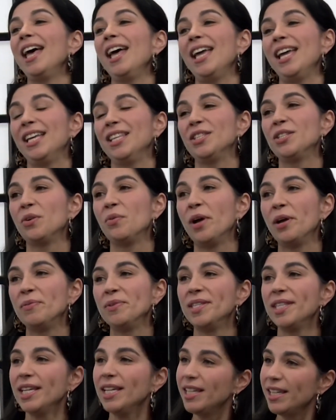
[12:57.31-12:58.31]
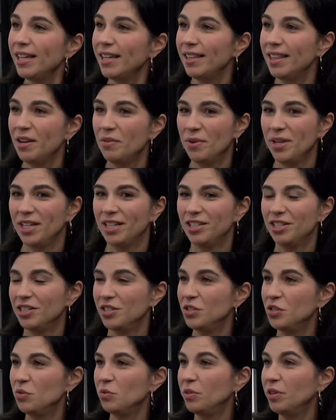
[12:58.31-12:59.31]
And so I was thinking that we could
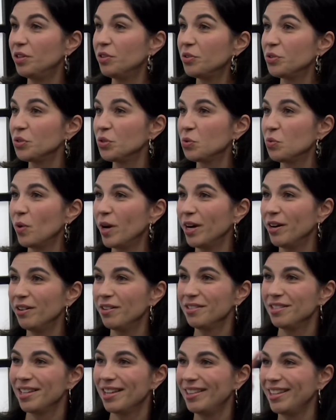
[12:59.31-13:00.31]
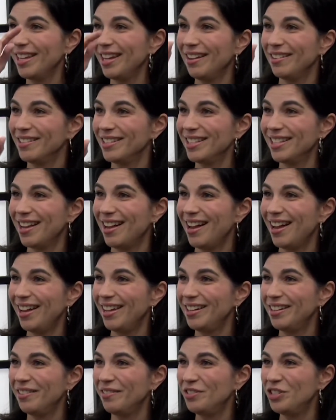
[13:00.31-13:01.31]
just do little squares on the
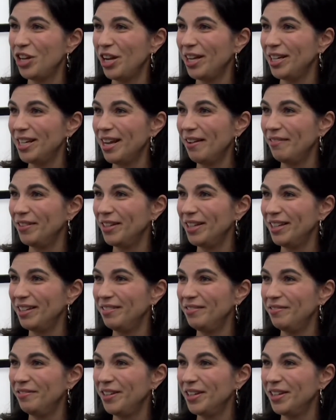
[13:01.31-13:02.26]
outside of Jake Nevin mm-hmm.